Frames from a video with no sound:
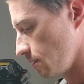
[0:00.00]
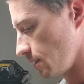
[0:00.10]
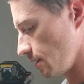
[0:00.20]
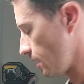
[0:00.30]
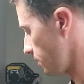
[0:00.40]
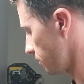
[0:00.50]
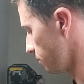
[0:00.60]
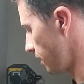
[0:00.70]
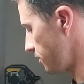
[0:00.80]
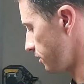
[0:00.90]
And then you'll
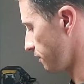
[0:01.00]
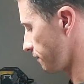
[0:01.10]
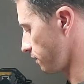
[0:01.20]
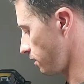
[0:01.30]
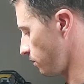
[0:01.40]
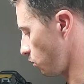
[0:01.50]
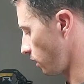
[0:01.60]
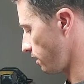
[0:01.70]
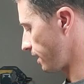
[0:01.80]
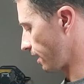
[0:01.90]
measure from
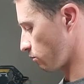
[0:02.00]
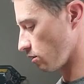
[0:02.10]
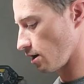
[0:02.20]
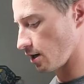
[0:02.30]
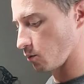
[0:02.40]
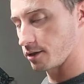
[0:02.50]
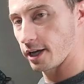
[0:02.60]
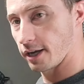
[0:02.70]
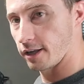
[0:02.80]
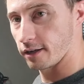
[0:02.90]
where that rod was
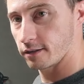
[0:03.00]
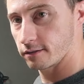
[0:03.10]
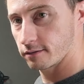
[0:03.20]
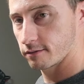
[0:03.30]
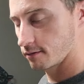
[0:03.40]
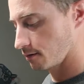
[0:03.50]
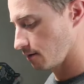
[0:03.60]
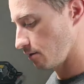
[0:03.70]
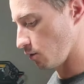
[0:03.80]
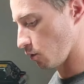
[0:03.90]
hitting
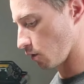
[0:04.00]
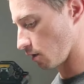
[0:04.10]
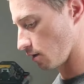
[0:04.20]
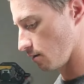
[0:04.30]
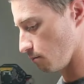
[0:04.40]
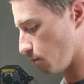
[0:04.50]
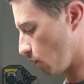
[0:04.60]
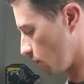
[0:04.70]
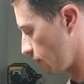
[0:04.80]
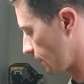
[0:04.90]
your
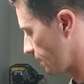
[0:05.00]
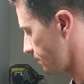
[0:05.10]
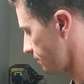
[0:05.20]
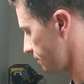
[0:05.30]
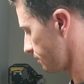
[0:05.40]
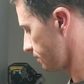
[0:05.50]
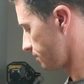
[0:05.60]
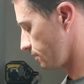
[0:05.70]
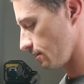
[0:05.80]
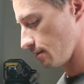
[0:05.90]
bolt face
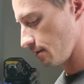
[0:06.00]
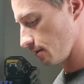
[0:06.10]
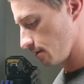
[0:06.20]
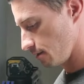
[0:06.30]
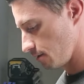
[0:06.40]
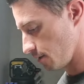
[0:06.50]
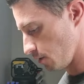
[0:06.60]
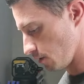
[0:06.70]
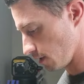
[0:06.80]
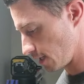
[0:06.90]

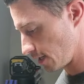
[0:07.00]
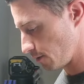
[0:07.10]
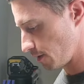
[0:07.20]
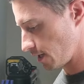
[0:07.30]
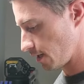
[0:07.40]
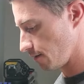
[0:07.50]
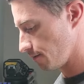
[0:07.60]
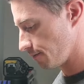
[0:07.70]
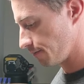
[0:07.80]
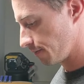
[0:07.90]
to the line you made.
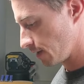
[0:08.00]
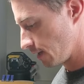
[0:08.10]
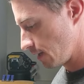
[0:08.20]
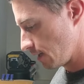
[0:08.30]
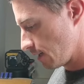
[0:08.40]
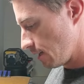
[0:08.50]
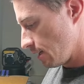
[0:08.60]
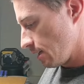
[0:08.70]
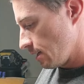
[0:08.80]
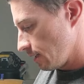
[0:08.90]

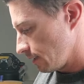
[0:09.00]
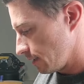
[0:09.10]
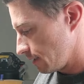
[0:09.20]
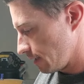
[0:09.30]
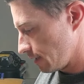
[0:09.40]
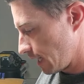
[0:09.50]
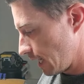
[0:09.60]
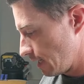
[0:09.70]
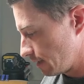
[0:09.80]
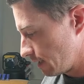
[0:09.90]
This is
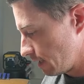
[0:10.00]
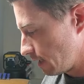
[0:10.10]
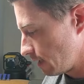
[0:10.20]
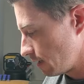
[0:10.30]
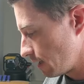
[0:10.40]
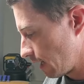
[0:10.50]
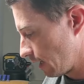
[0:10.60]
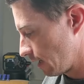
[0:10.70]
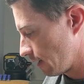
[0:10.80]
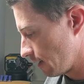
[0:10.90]
18
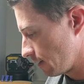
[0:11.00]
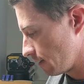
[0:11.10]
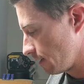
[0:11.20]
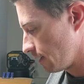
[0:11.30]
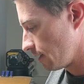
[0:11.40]
and